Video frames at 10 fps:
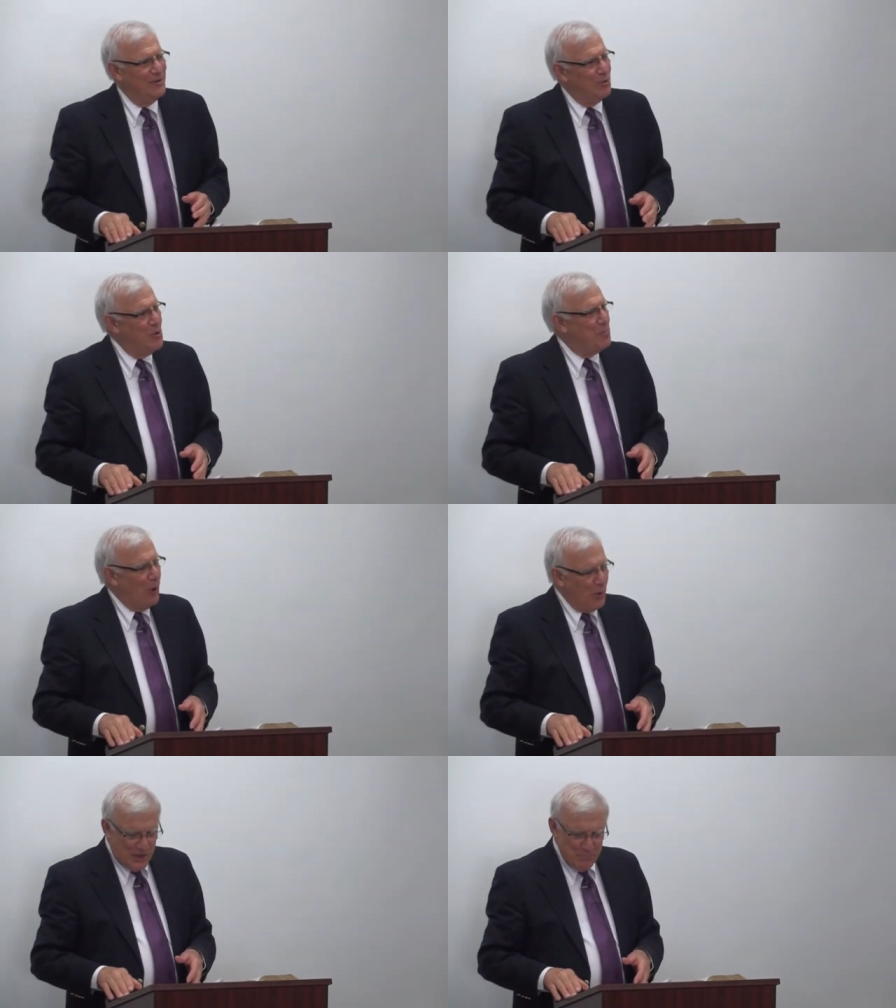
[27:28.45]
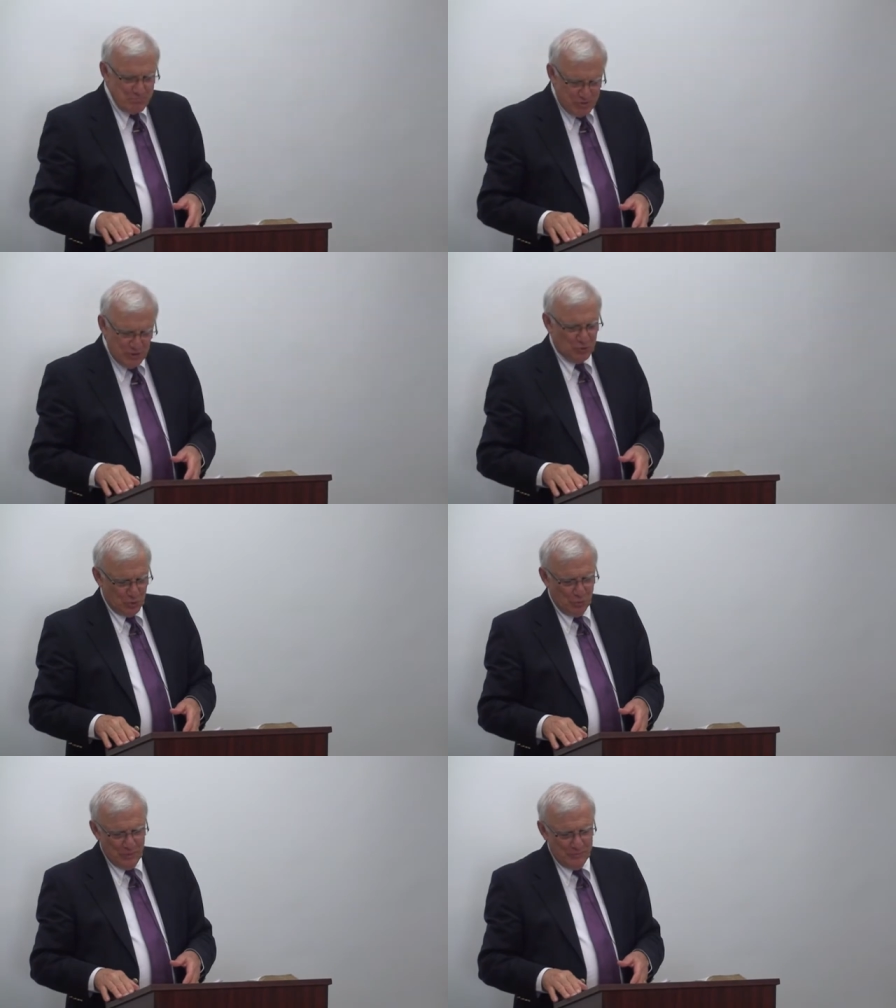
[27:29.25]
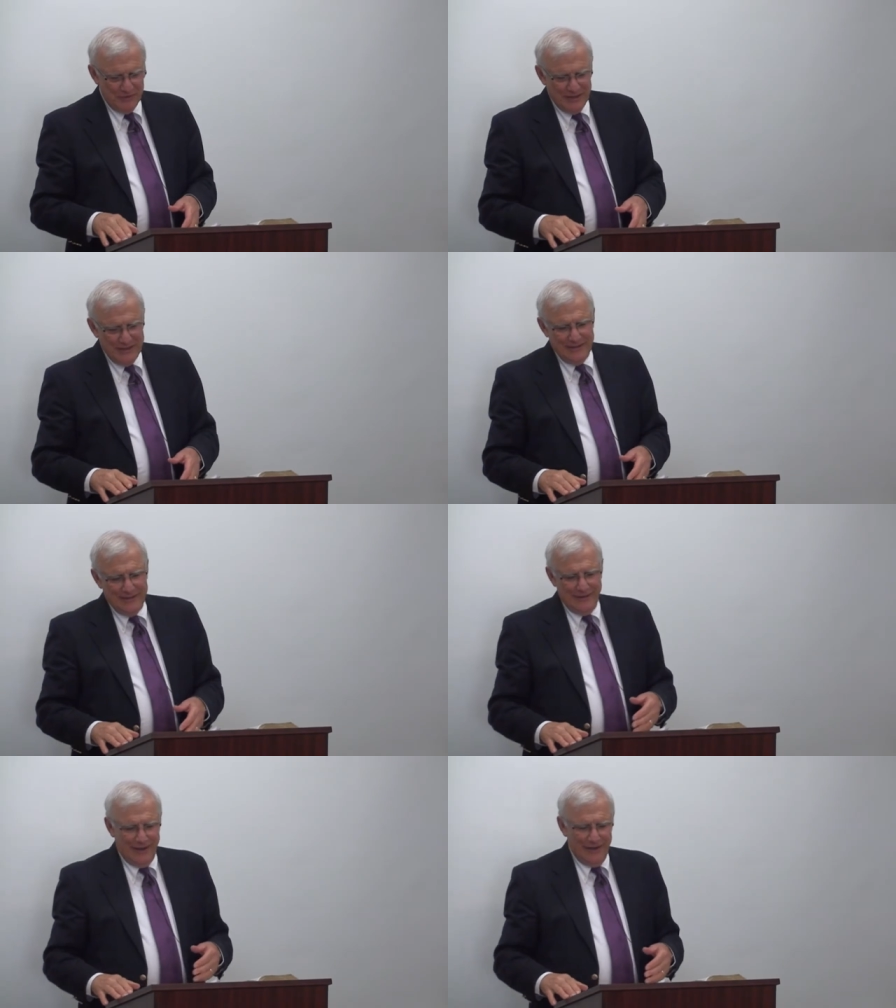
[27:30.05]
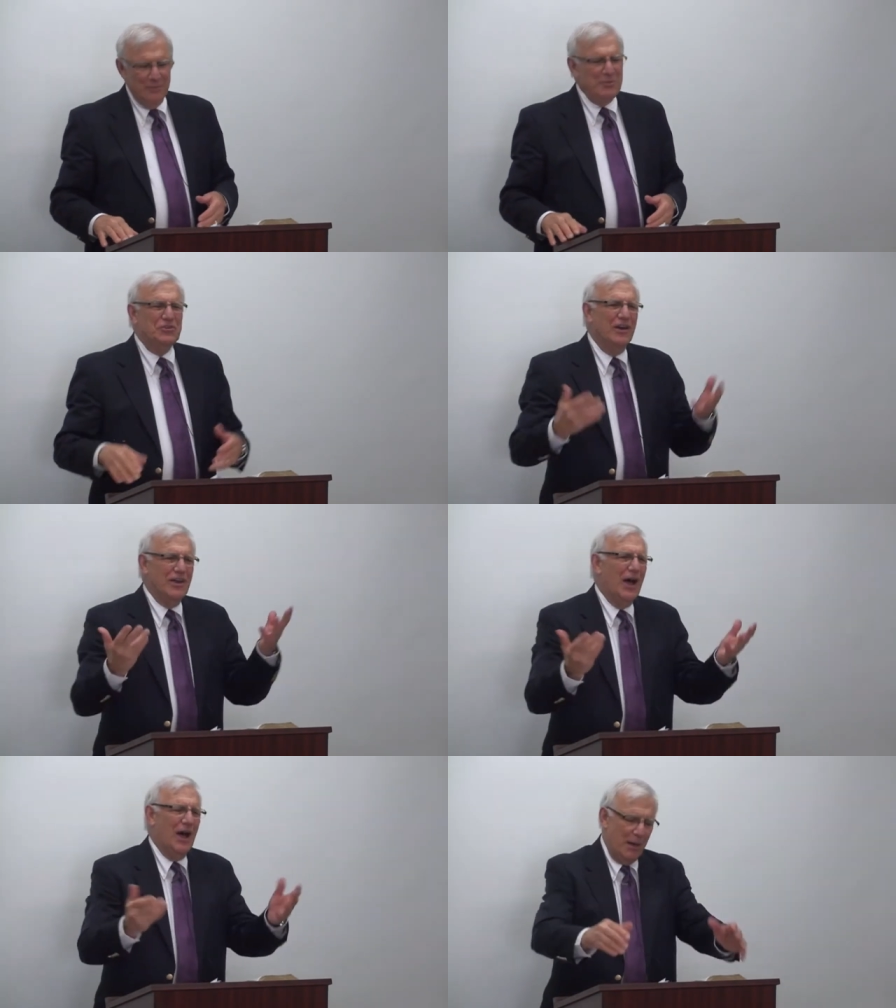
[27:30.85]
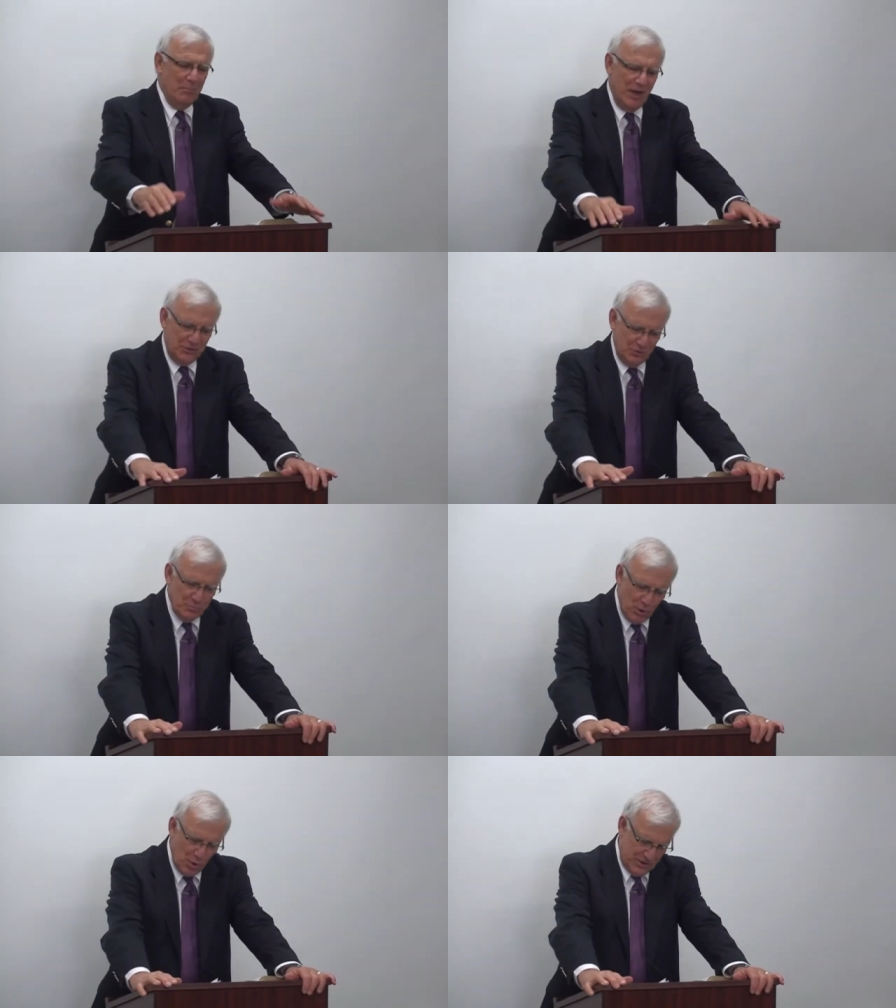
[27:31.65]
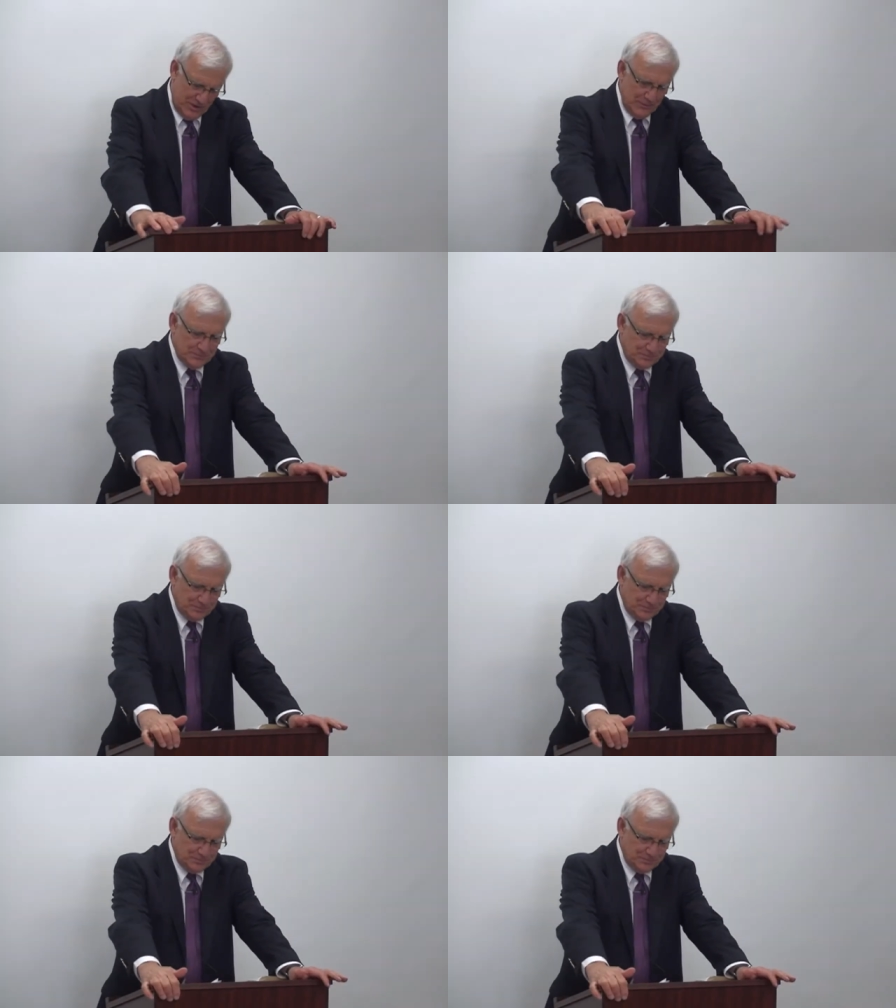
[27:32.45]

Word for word: Upoki Bitum. Uh, let me tell you how I met Upoki.